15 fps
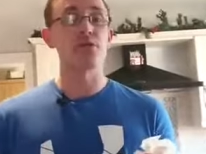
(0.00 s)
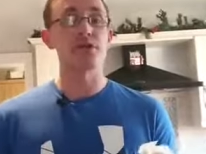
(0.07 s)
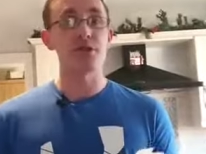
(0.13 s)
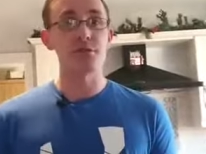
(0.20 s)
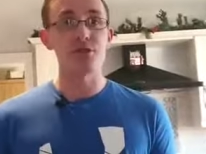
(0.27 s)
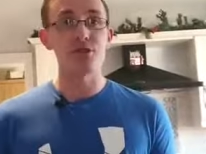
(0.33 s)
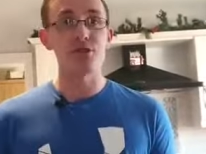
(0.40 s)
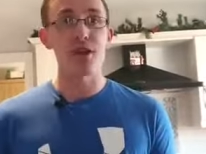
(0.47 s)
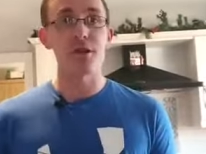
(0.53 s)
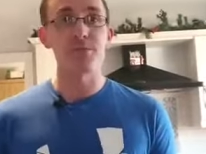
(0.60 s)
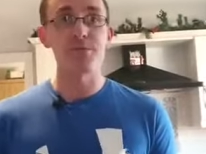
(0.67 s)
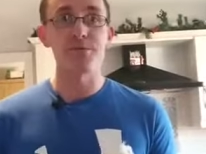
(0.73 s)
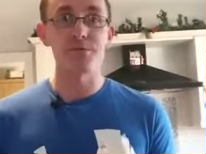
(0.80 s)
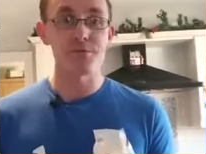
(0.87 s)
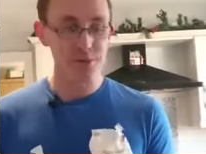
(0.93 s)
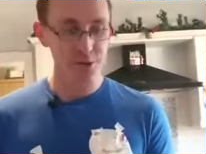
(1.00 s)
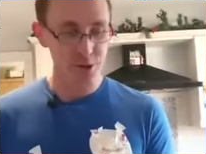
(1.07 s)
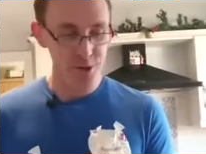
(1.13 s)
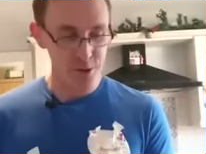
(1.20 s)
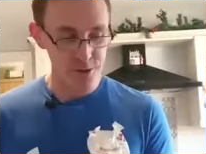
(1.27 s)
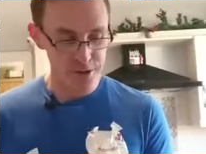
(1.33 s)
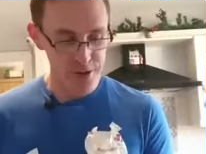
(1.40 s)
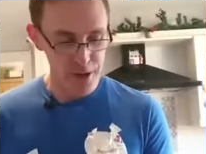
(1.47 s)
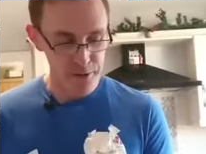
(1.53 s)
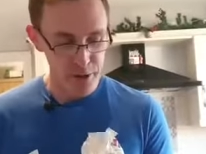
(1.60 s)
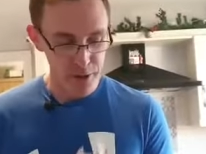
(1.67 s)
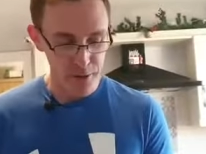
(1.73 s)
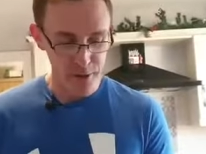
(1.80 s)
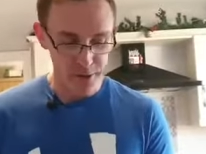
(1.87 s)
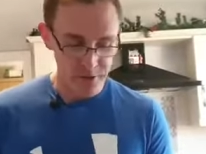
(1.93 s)
get them in the shop. They must be sold out. They're that
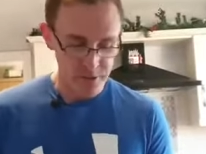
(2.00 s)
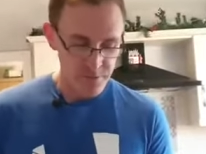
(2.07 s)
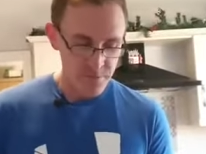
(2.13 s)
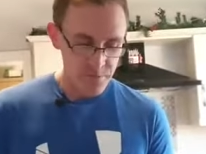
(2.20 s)
popular.